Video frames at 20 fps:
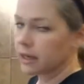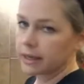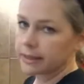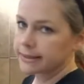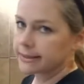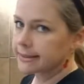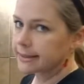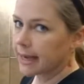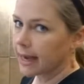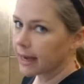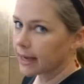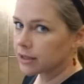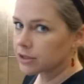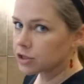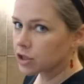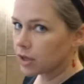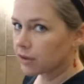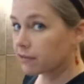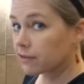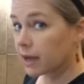a
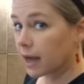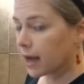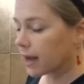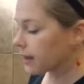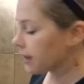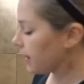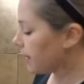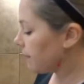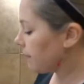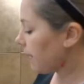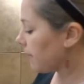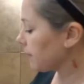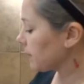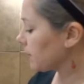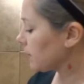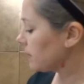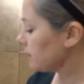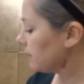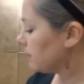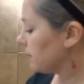dash of cayenne
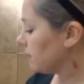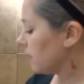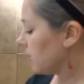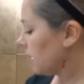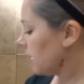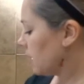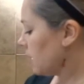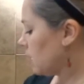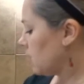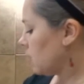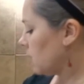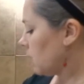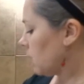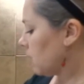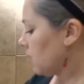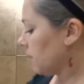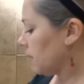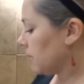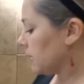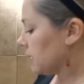pepper.
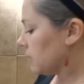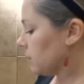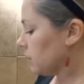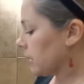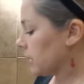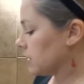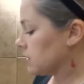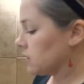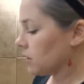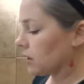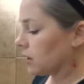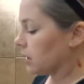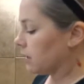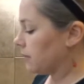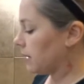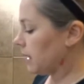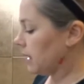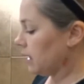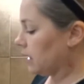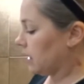My little kids aren't going
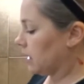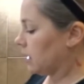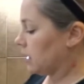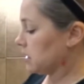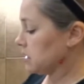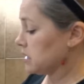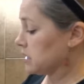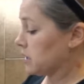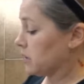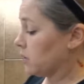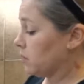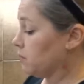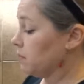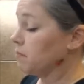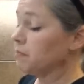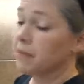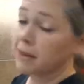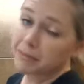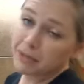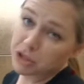to be eating it, so
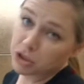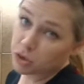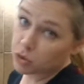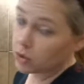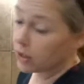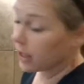maybe 2